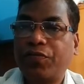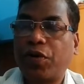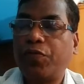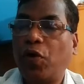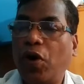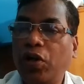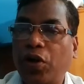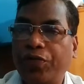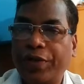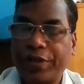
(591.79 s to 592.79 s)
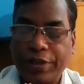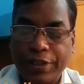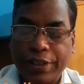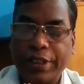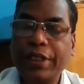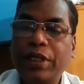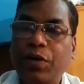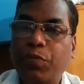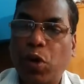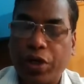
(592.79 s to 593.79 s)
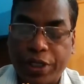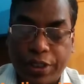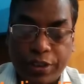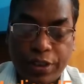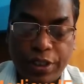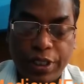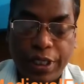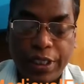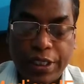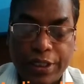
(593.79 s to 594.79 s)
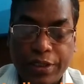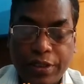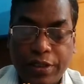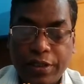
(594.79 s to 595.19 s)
from all over the border areas,